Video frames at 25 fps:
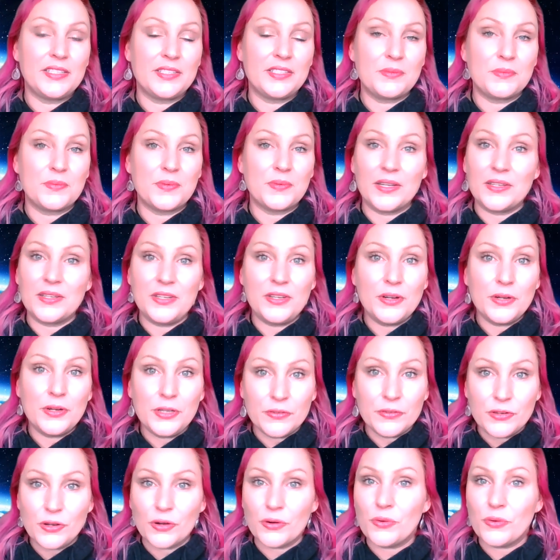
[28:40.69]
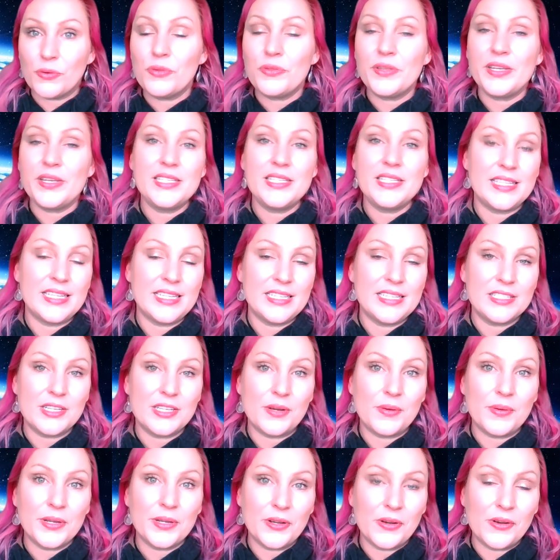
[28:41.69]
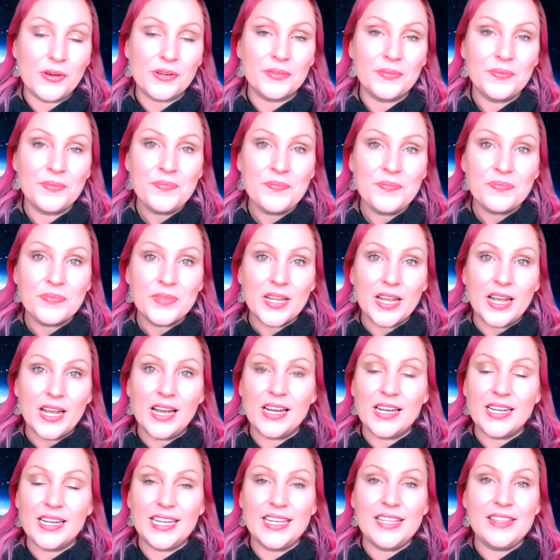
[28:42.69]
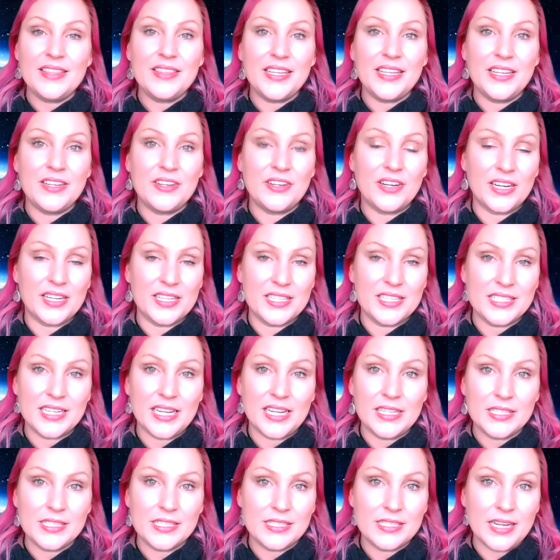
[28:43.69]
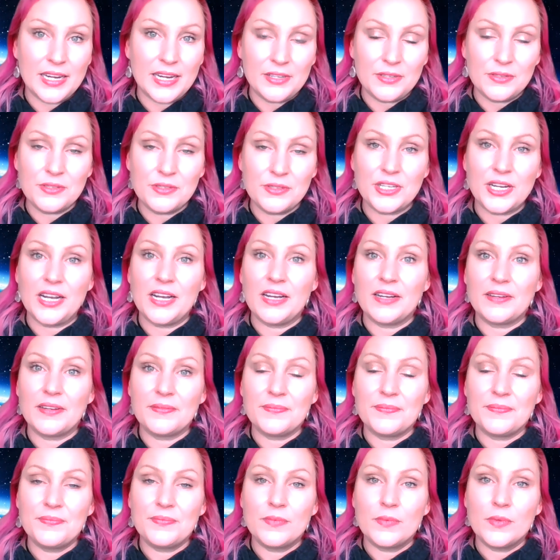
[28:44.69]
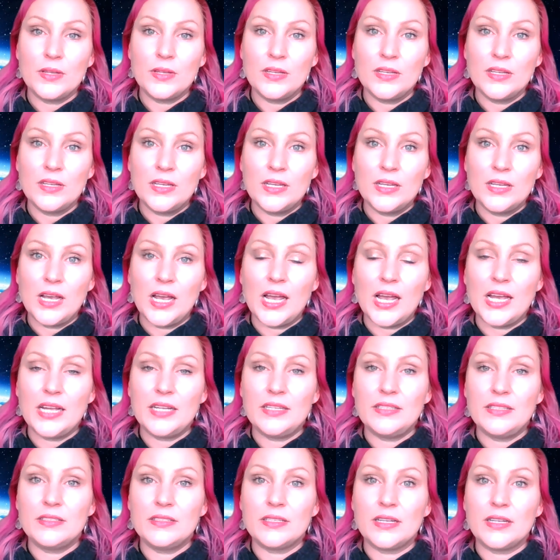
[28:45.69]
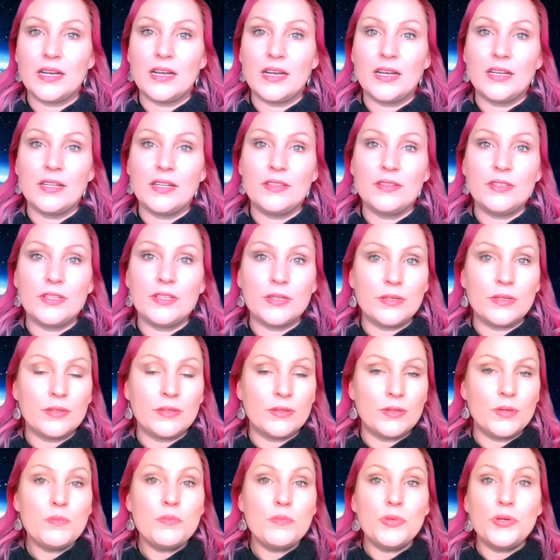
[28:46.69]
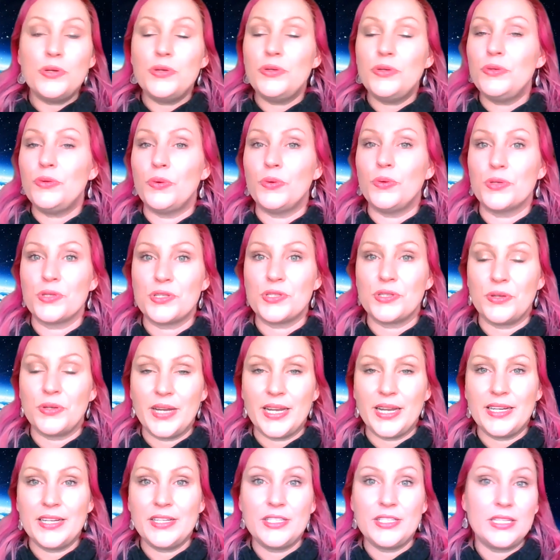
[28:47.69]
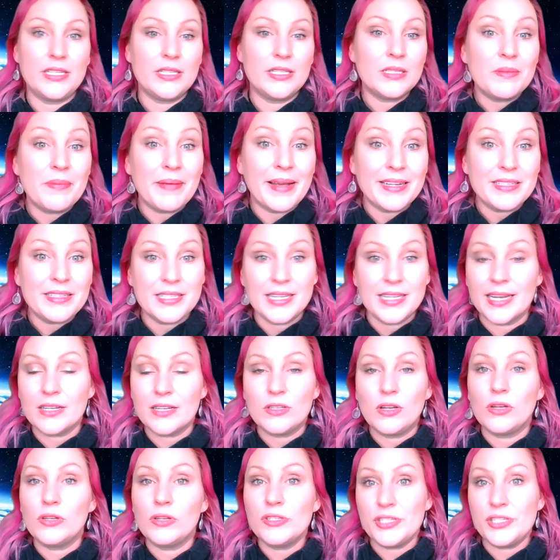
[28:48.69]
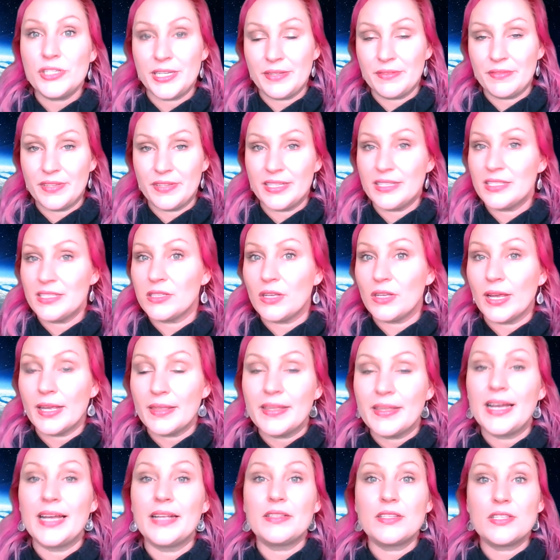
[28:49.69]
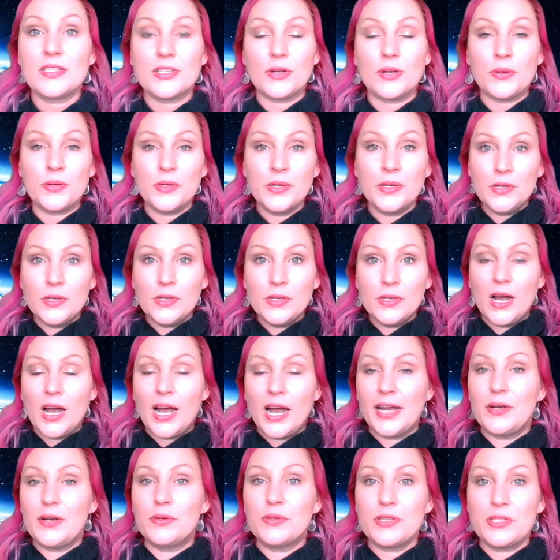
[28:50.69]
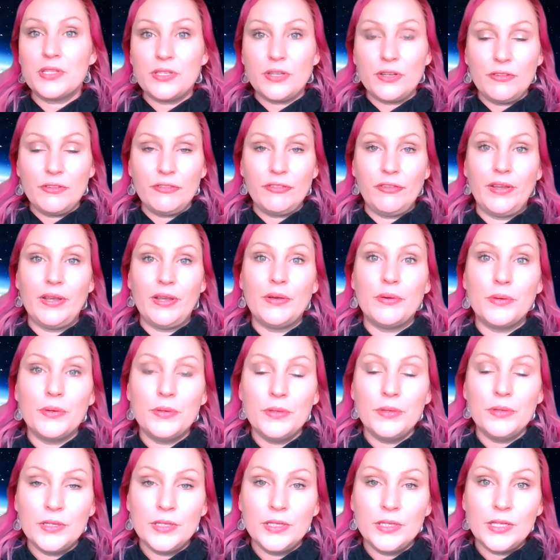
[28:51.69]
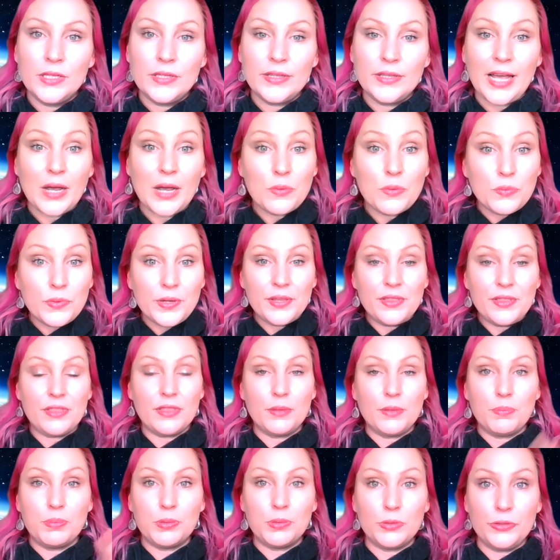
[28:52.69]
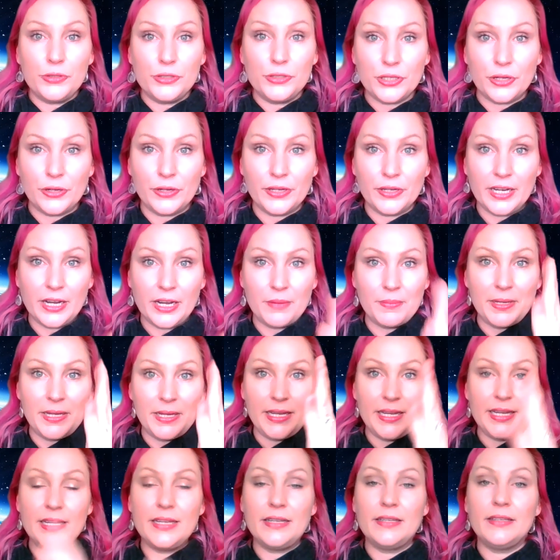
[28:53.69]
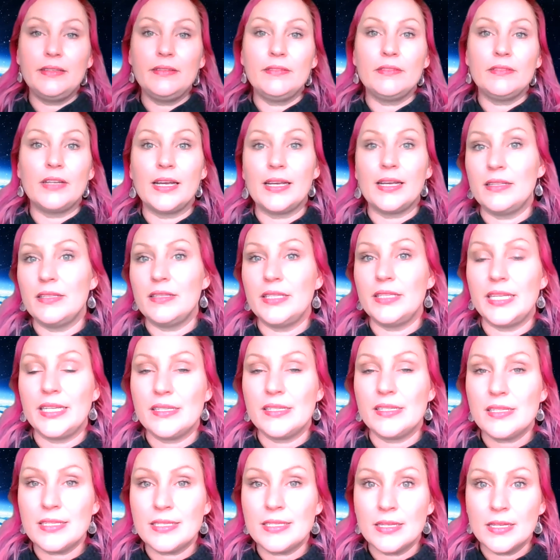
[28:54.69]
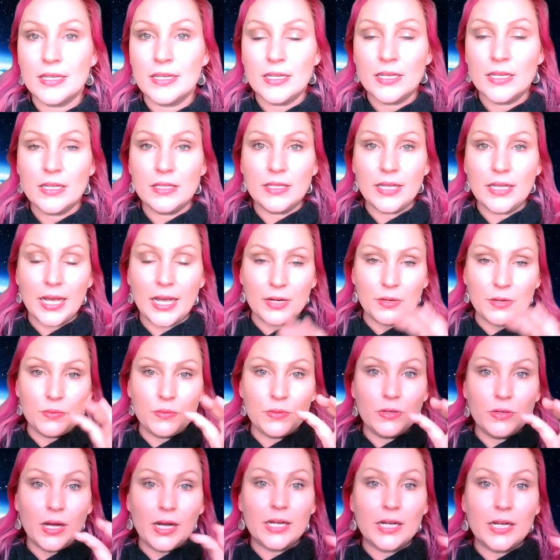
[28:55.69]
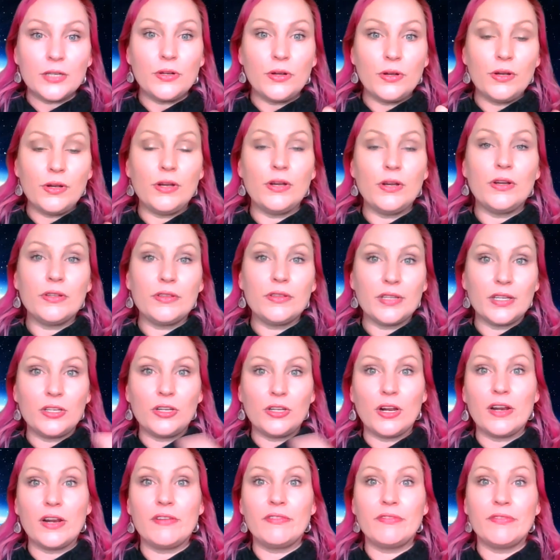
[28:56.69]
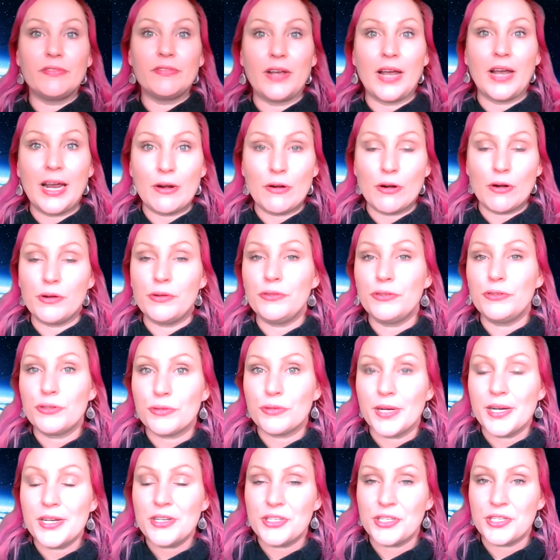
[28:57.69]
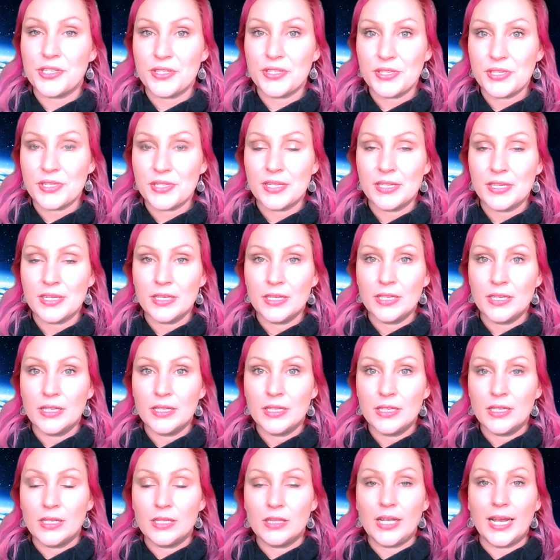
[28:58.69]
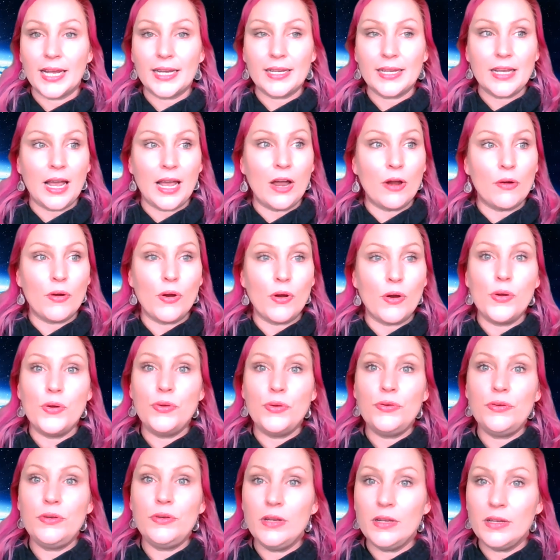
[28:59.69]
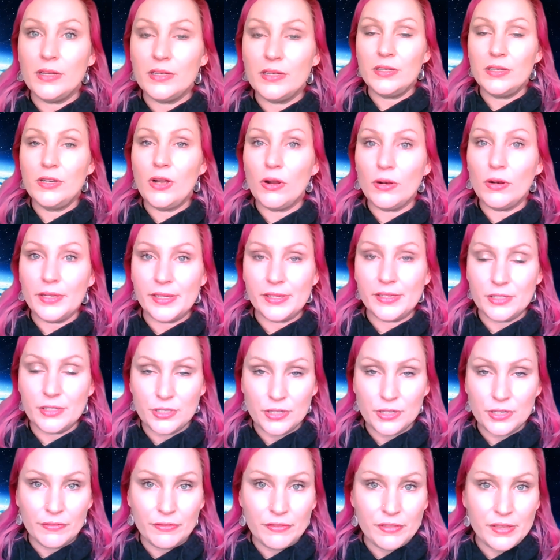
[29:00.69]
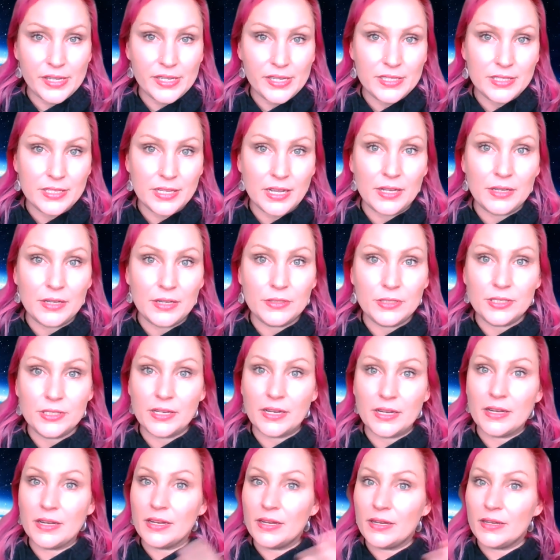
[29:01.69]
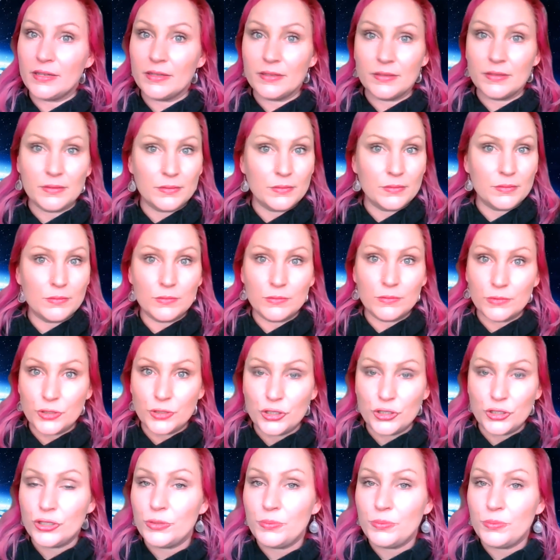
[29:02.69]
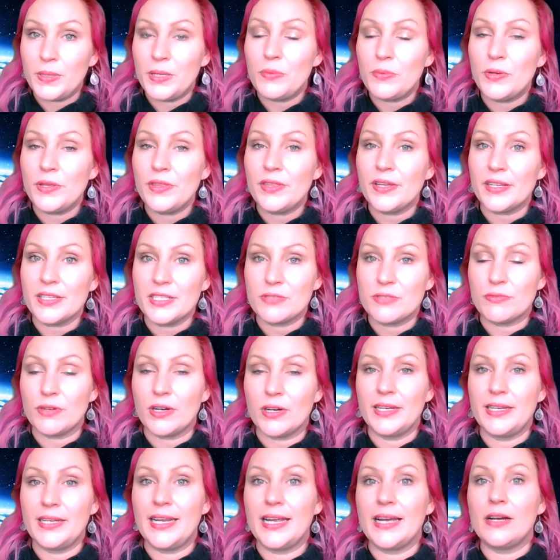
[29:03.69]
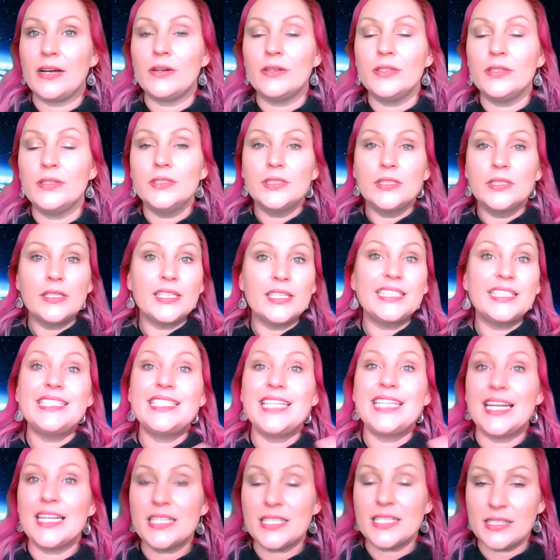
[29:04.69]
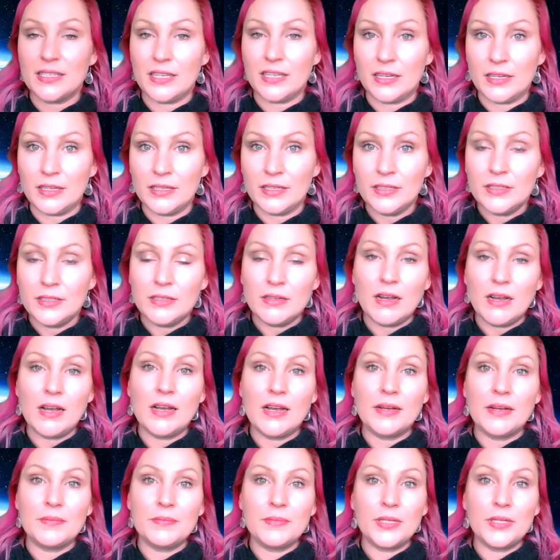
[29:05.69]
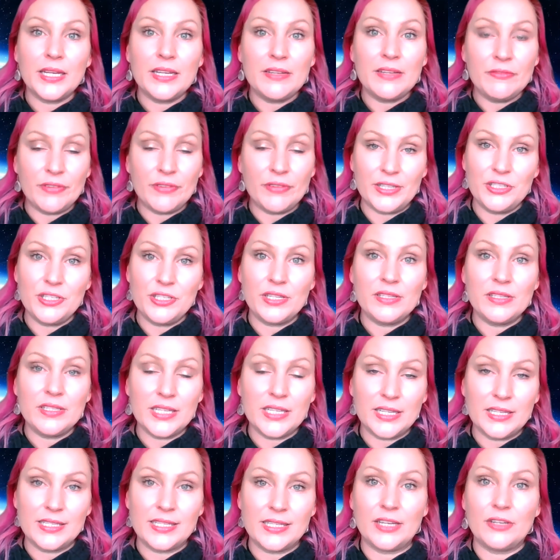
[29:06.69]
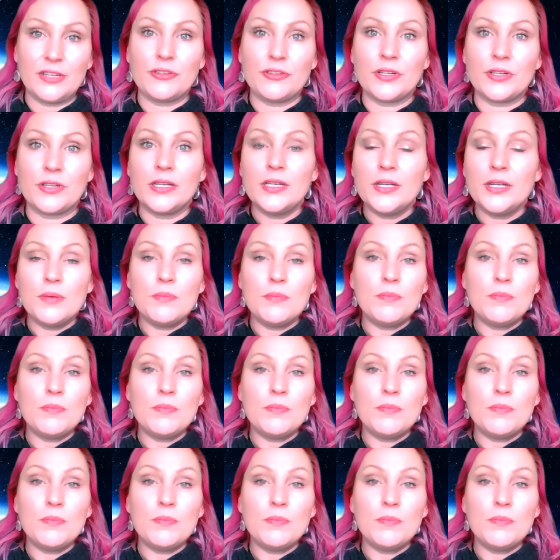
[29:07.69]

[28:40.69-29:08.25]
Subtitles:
As you know, you've got all these things going on in the United States natal chart. And the moon also energy is about technology and things like that. So I also feel that with the Pluto coming in like this, that it will unearth a lot of our own treasures, like our own knowledge of things that should be with us right now, Tesla inventions, etc.